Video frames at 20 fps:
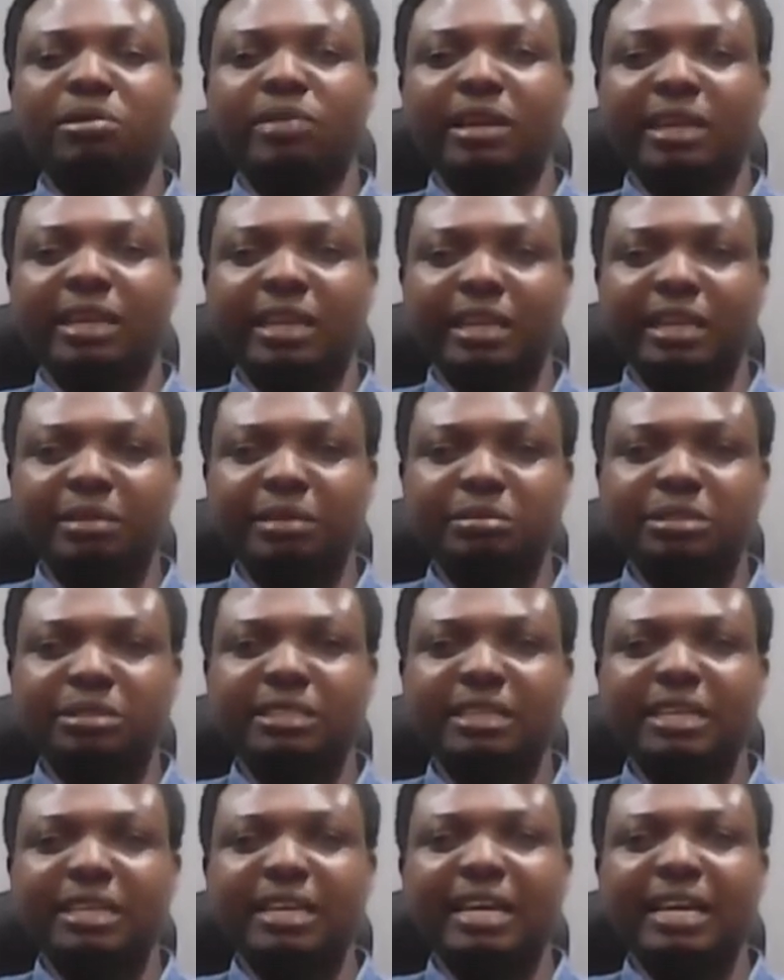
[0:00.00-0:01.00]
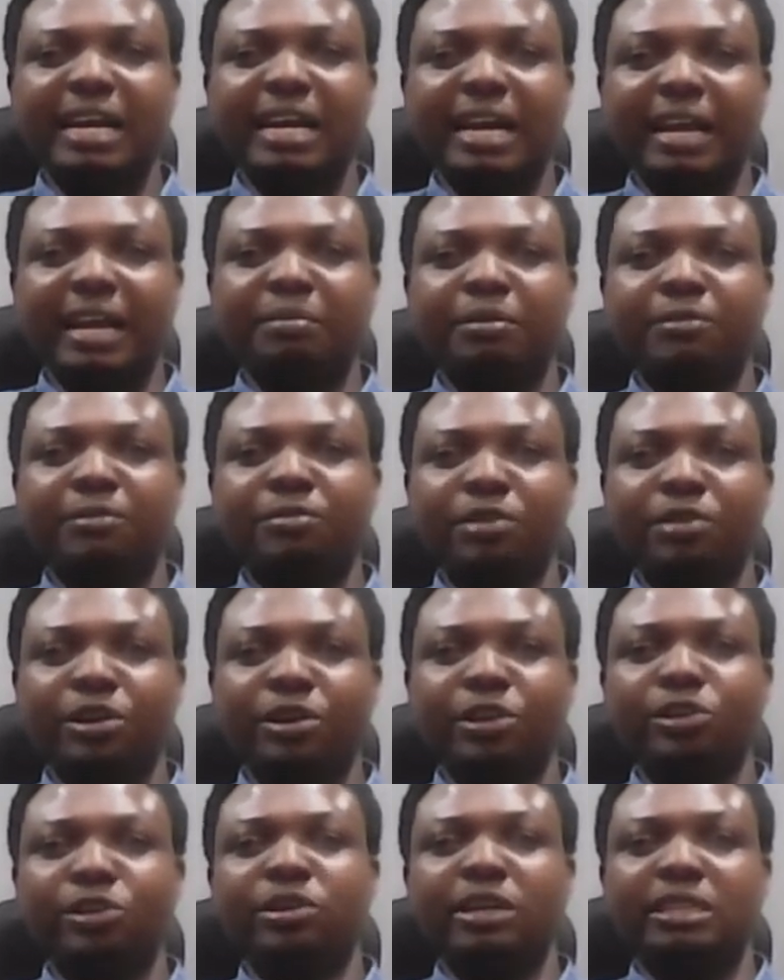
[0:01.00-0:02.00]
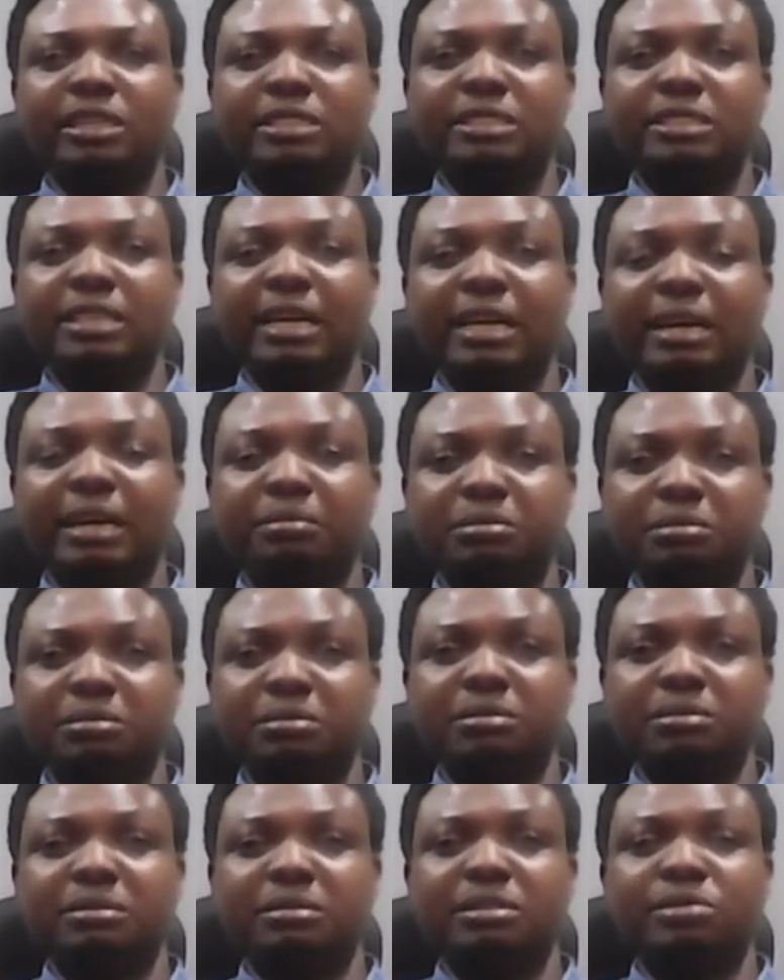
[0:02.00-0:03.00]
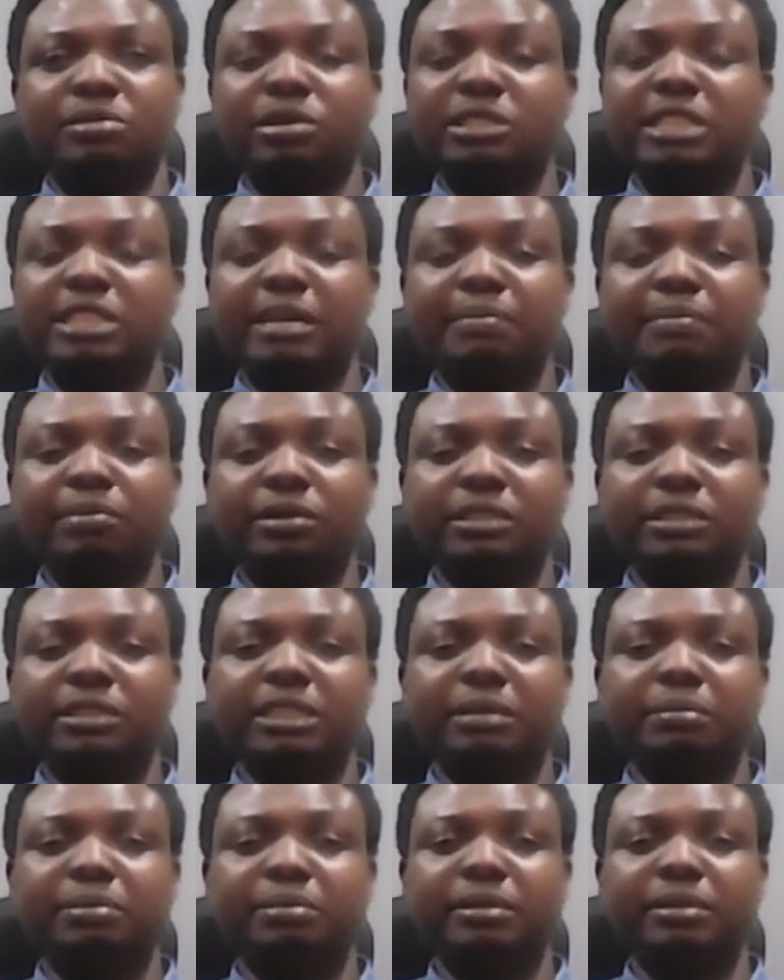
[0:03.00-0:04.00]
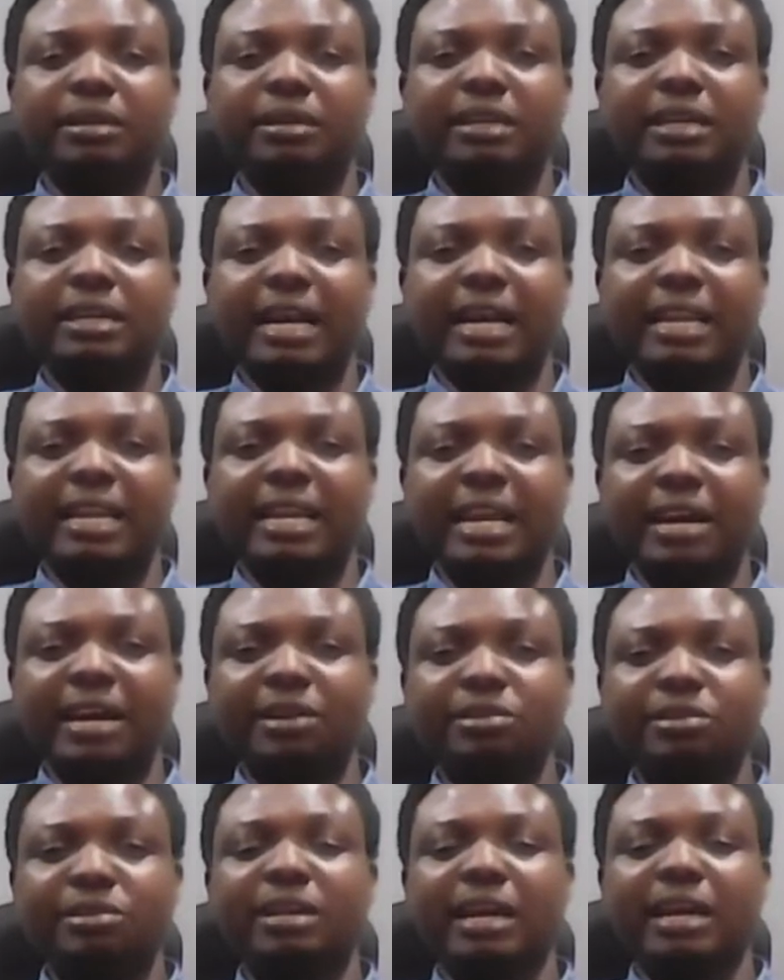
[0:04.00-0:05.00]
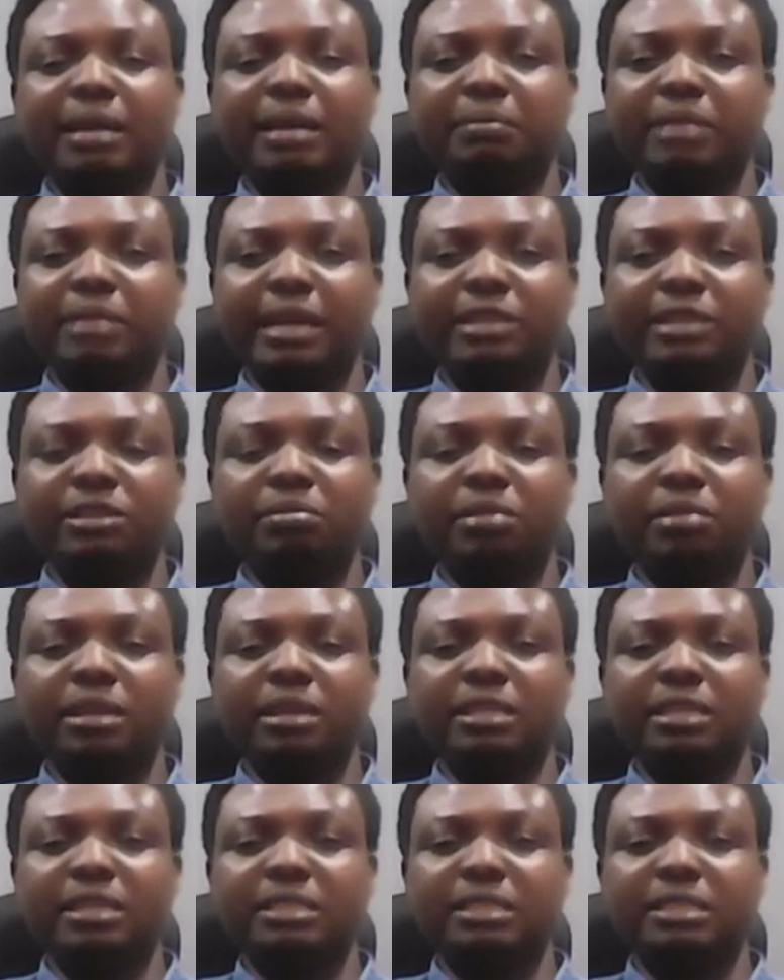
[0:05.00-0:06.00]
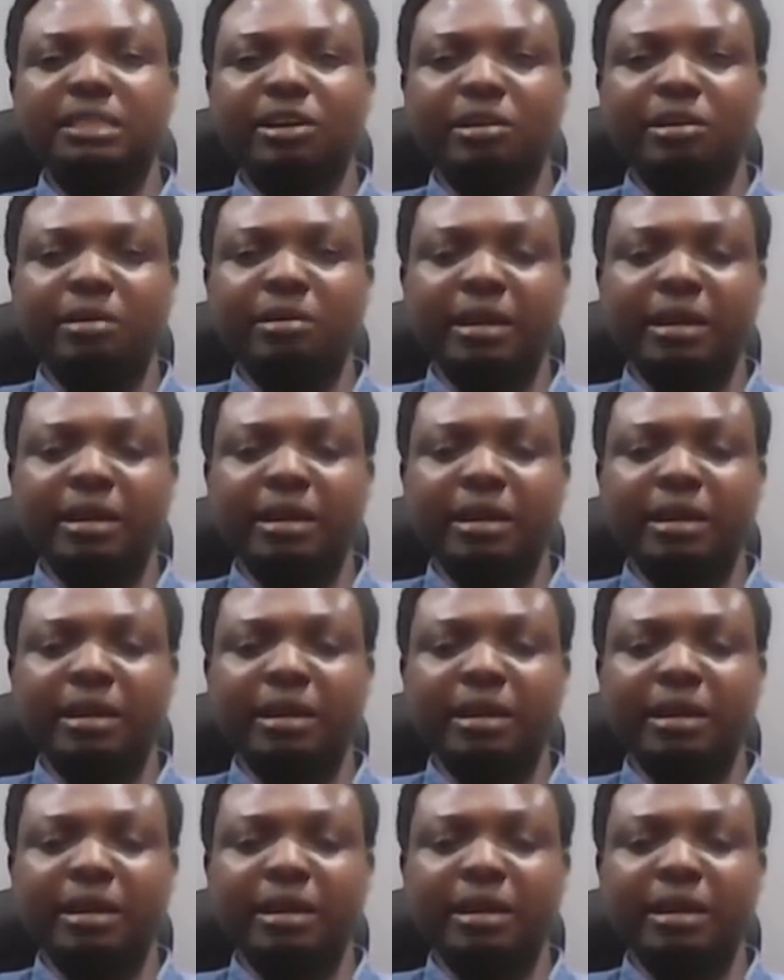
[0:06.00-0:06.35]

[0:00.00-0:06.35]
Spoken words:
Games. And before you know it, the World Championship. And now they are doing big things in the